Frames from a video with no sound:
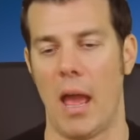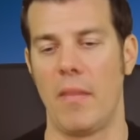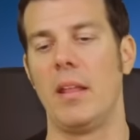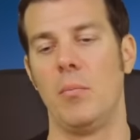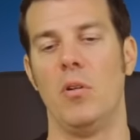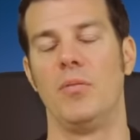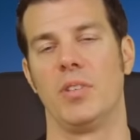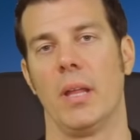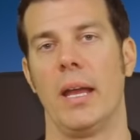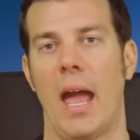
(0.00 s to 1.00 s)
And then he
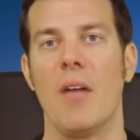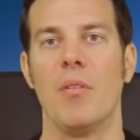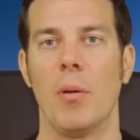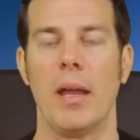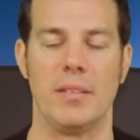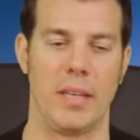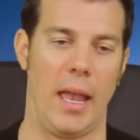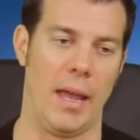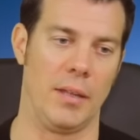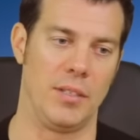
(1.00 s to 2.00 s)
moved to light heavyweight,
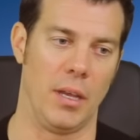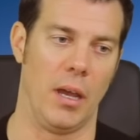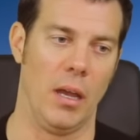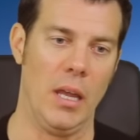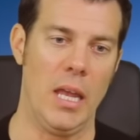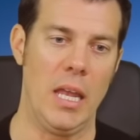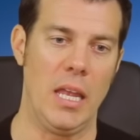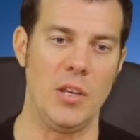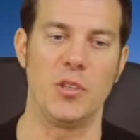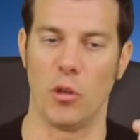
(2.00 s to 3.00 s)
and
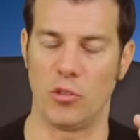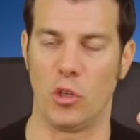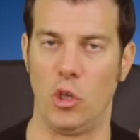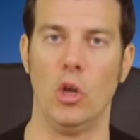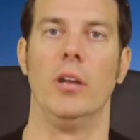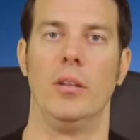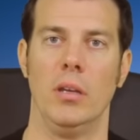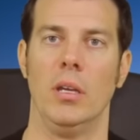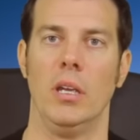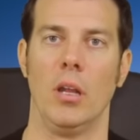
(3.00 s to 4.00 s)
he's looked good.
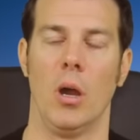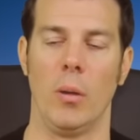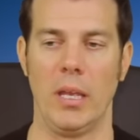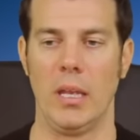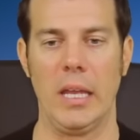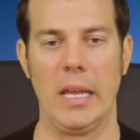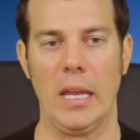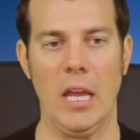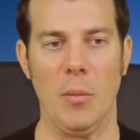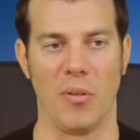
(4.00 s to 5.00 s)
You know,
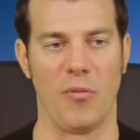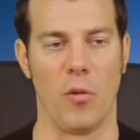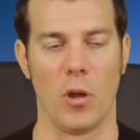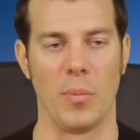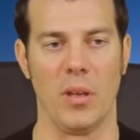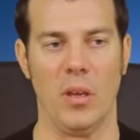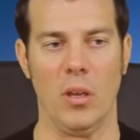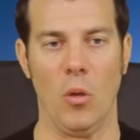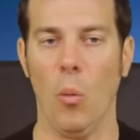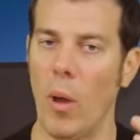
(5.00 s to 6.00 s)
he performed
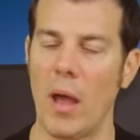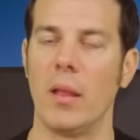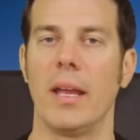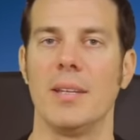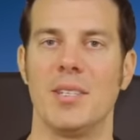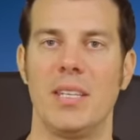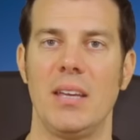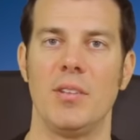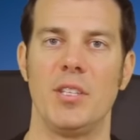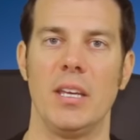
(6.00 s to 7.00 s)
well against
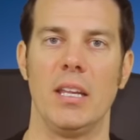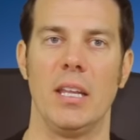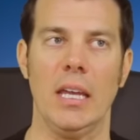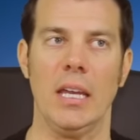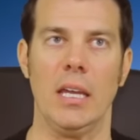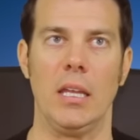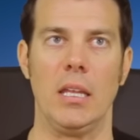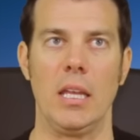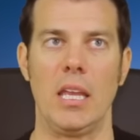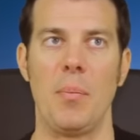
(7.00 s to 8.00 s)
Stevenson.
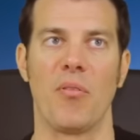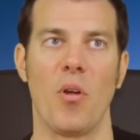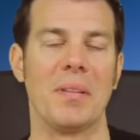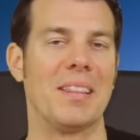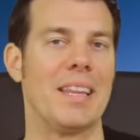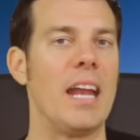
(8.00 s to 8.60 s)
He performed